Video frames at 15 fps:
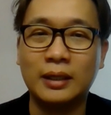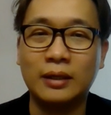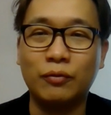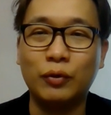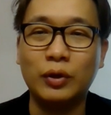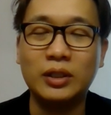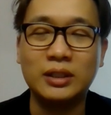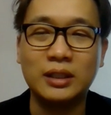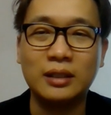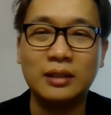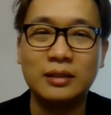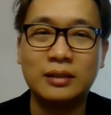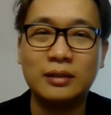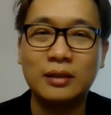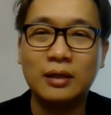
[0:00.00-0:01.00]

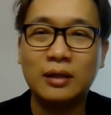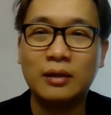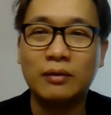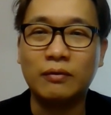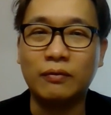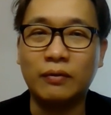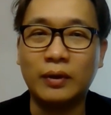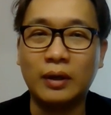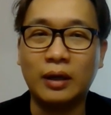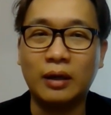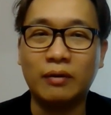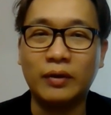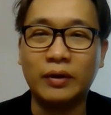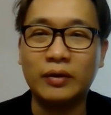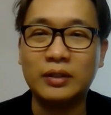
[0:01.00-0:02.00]
reasons,
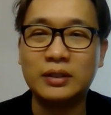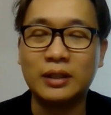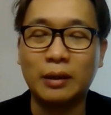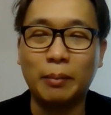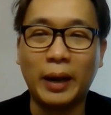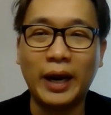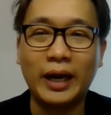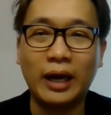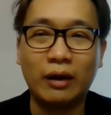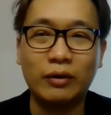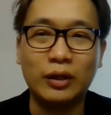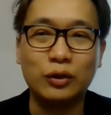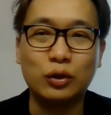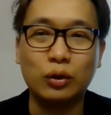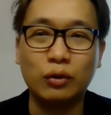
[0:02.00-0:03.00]
various buyout
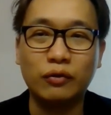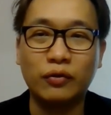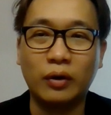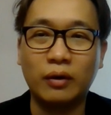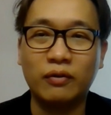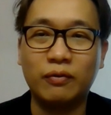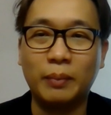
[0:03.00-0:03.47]
and so forth.